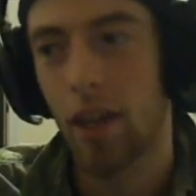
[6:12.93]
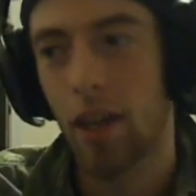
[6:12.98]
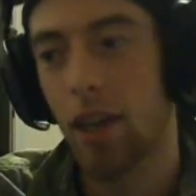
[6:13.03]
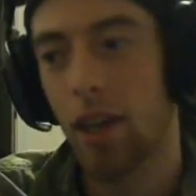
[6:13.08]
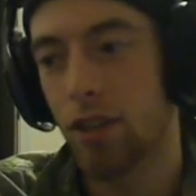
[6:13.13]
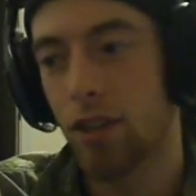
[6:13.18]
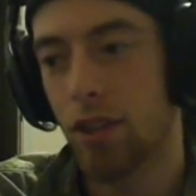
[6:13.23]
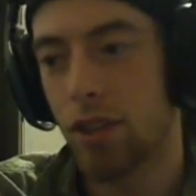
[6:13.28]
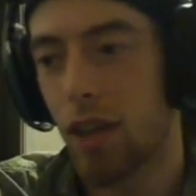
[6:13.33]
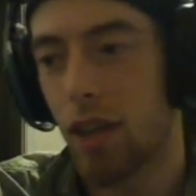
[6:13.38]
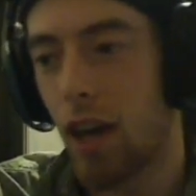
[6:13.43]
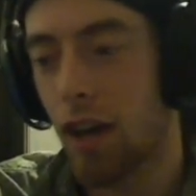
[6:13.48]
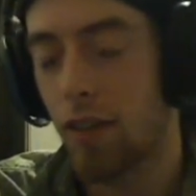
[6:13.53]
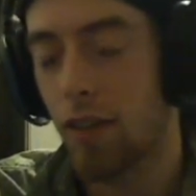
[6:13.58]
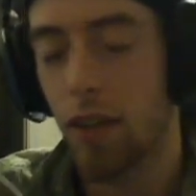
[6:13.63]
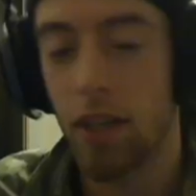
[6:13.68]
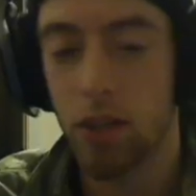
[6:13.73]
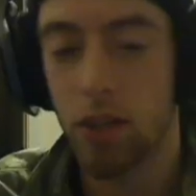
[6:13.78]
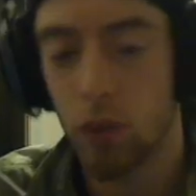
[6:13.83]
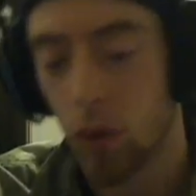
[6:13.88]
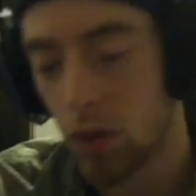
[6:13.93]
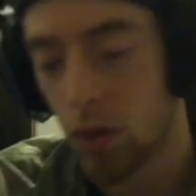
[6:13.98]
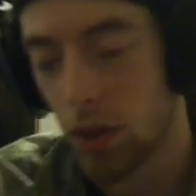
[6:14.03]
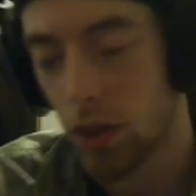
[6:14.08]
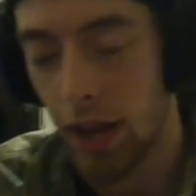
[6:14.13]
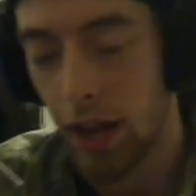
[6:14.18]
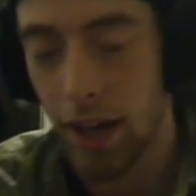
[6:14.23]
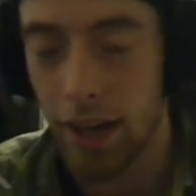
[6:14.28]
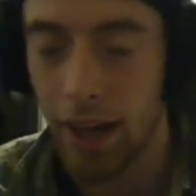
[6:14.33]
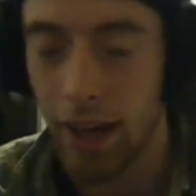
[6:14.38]
and just kind of like
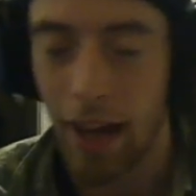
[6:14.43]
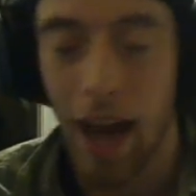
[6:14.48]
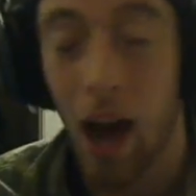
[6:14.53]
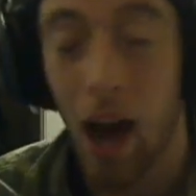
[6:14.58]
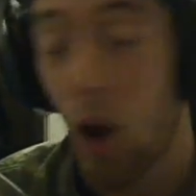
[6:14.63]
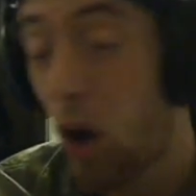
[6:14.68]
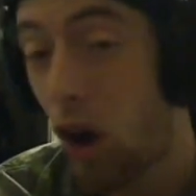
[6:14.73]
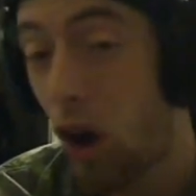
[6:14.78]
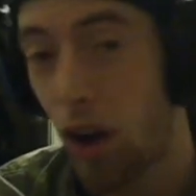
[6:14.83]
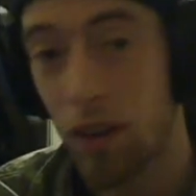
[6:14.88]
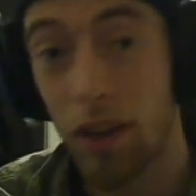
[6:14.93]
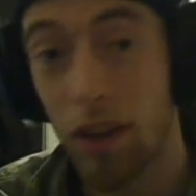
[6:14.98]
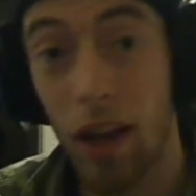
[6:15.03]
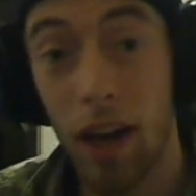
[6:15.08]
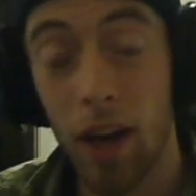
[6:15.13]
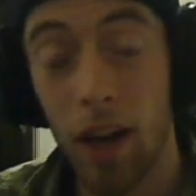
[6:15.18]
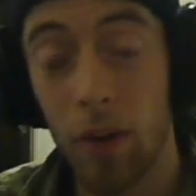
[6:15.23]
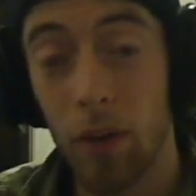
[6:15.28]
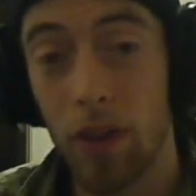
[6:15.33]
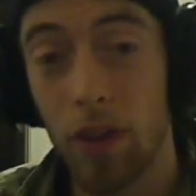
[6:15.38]
hanging out online